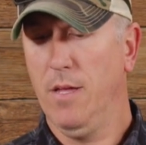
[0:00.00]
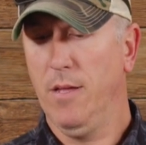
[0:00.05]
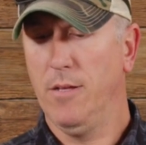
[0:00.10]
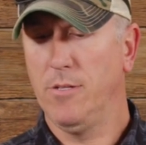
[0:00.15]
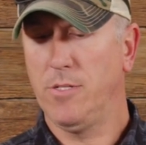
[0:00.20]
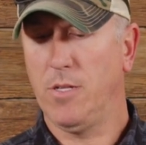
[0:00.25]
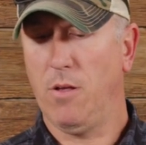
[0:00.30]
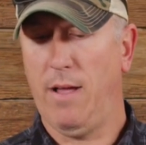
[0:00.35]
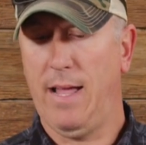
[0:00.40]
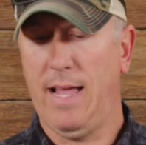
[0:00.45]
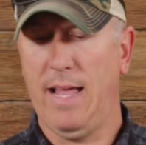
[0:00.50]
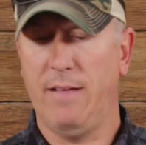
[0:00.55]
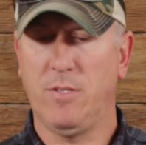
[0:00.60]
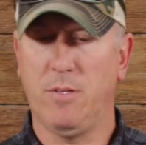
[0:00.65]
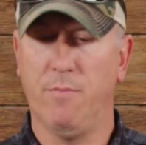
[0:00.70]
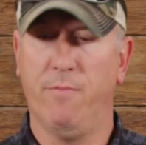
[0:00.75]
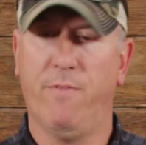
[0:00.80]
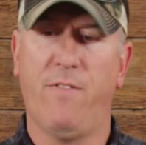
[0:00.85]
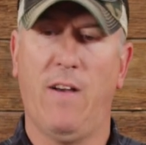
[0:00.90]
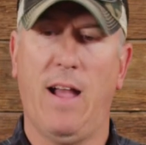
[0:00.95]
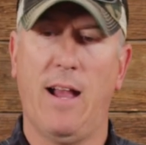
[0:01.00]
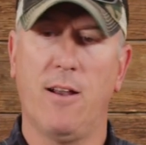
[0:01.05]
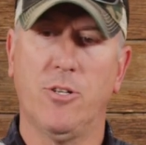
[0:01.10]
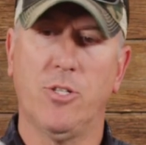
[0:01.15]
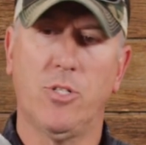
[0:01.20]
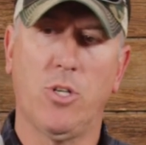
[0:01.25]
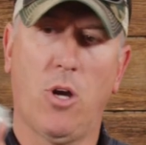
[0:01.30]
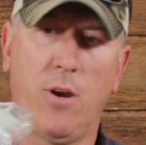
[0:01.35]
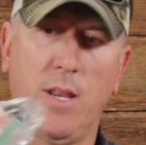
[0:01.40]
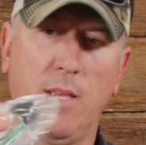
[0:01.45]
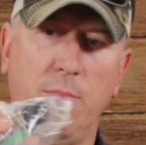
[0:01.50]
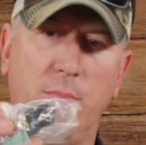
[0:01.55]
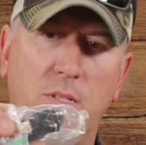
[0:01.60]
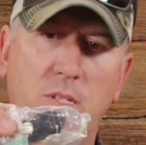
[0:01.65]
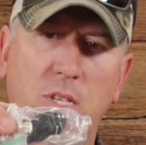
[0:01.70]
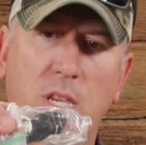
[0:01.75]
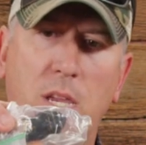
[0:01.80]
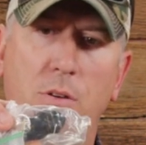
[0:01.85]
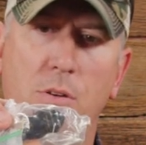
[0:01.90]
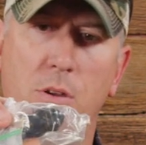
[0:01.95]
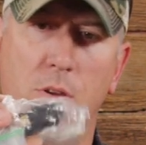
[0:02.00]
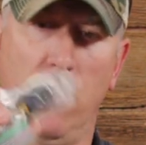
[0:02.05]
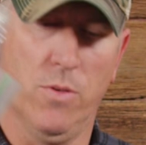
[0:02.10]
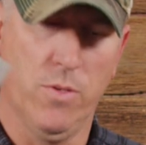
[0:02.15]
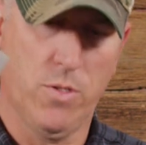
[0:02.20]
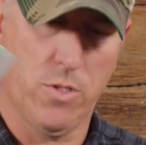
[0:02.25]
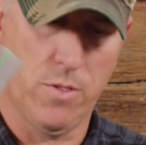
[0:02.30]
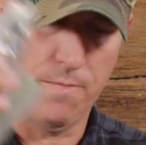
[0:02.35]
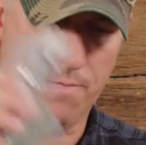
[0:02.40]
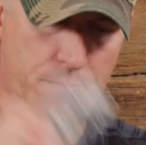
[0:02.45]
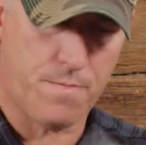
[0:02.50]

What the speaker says: So I have some fire starting materials